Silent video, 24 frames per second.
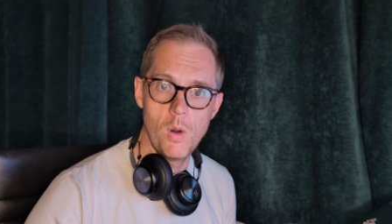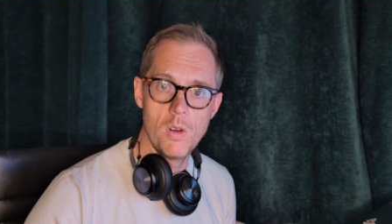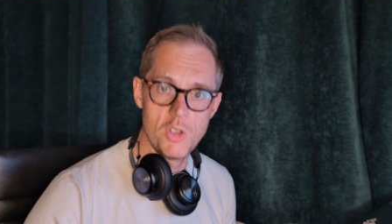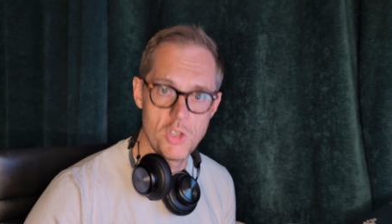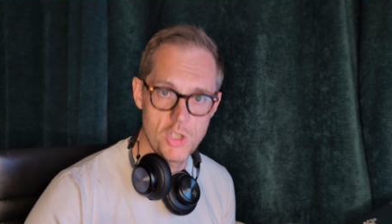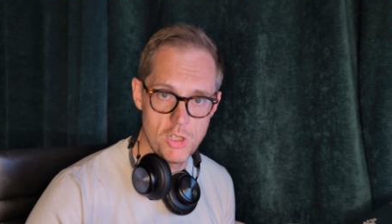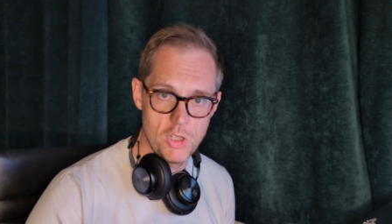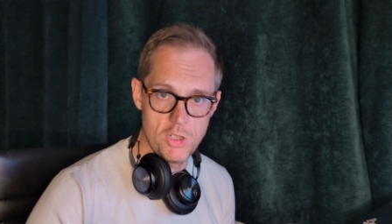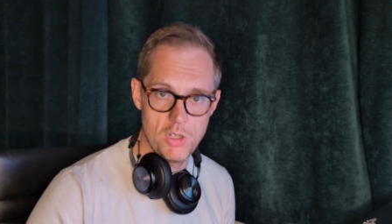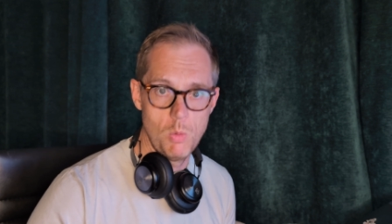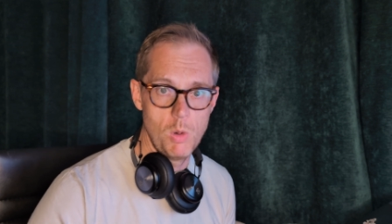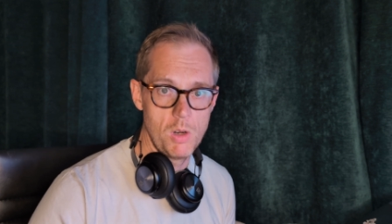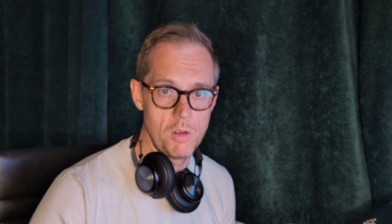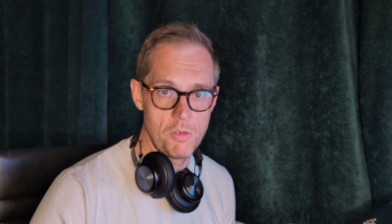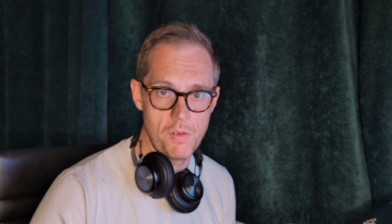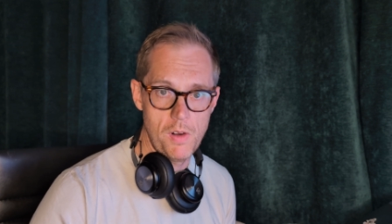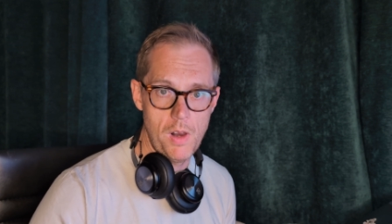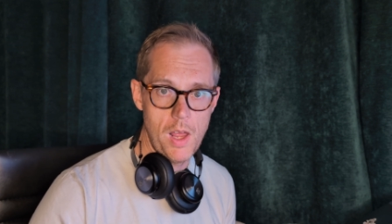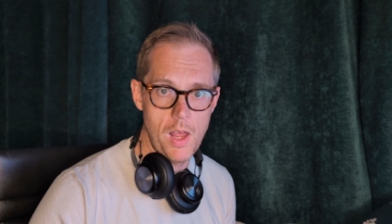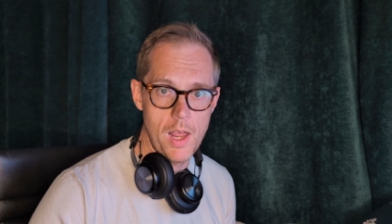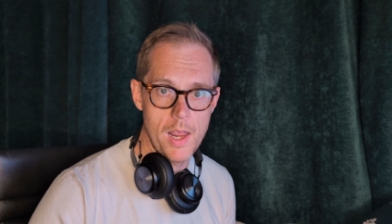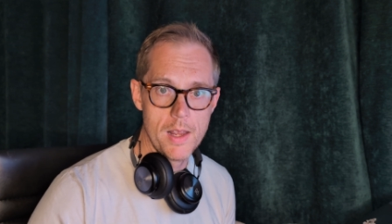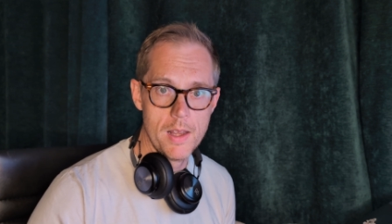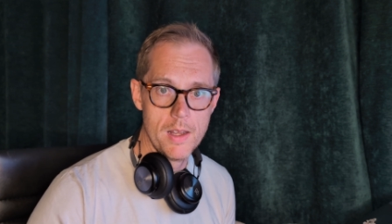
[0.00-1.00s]
should you want to
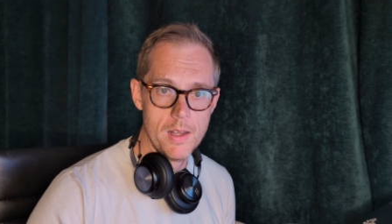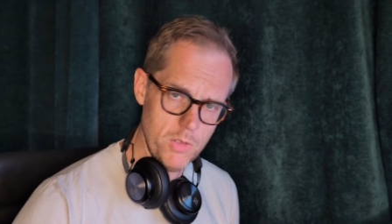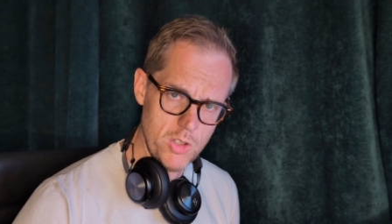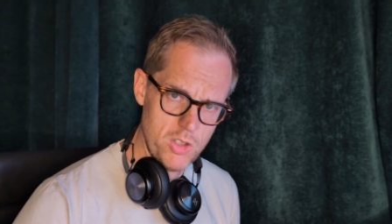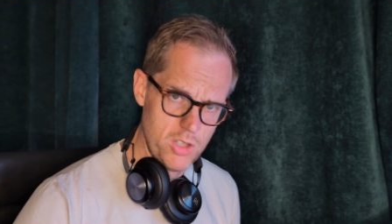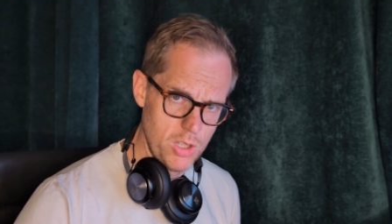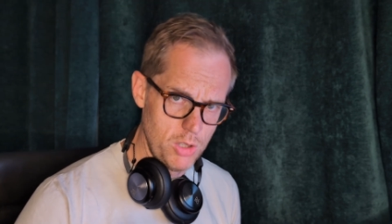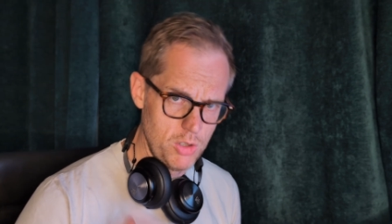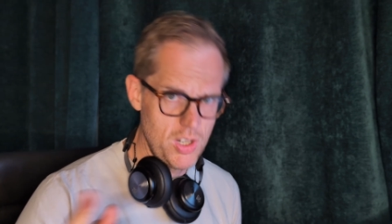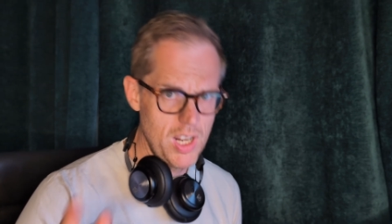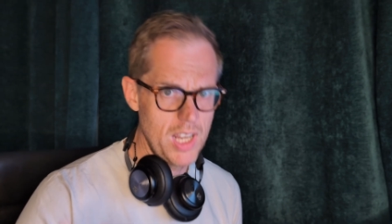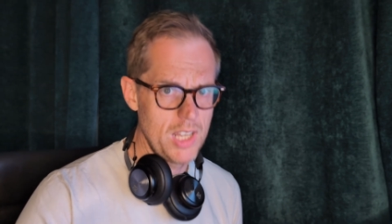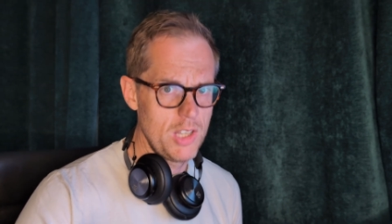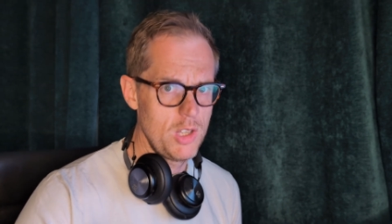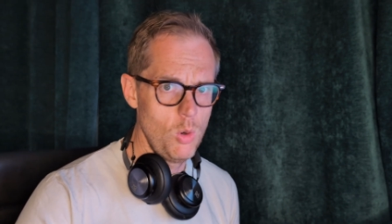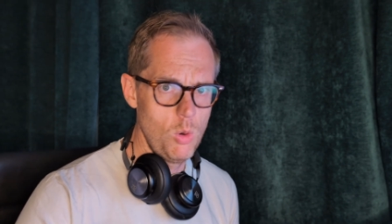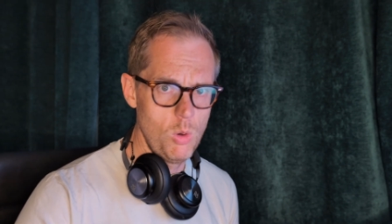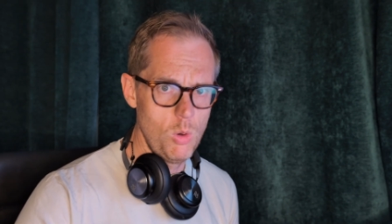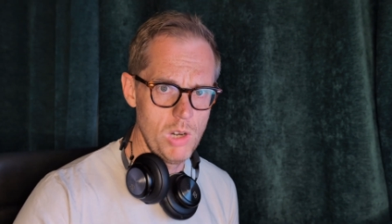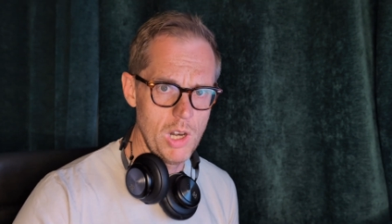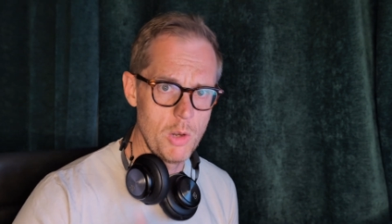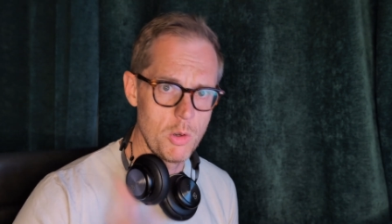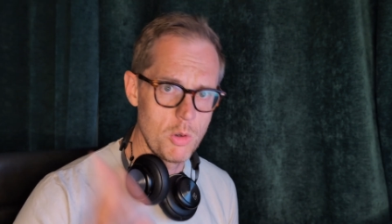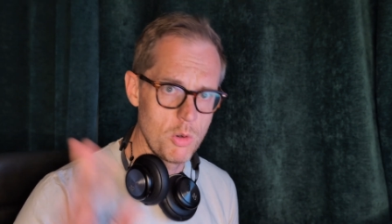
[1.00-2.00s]
fly. So check
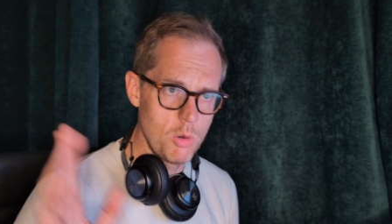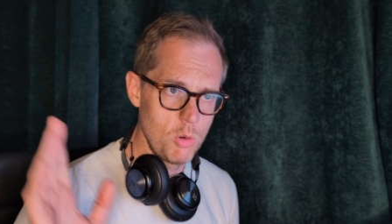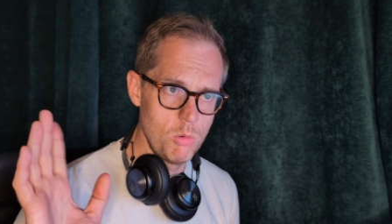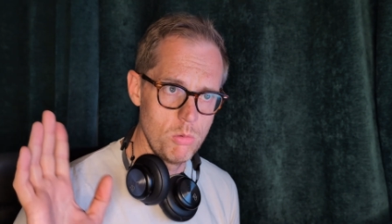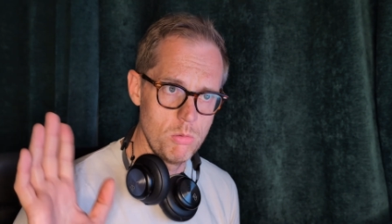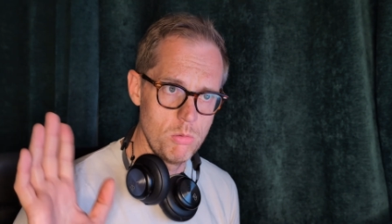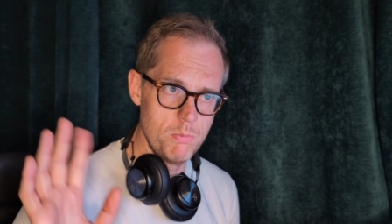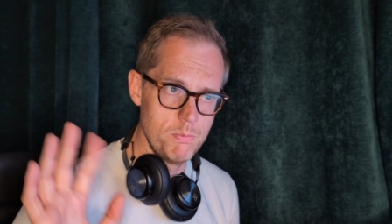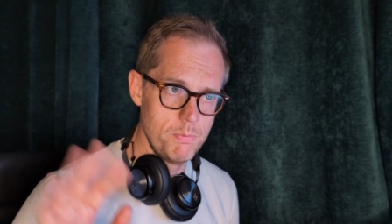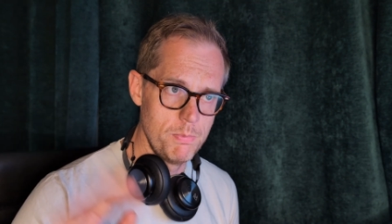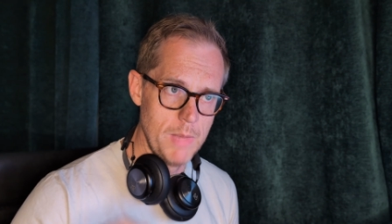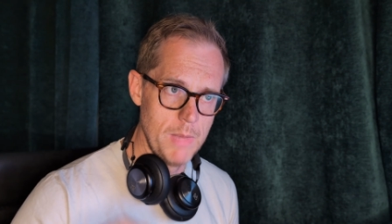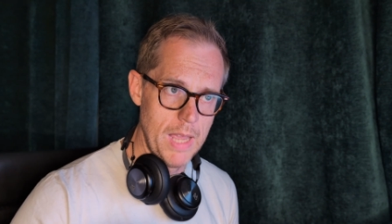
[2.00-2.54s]
your local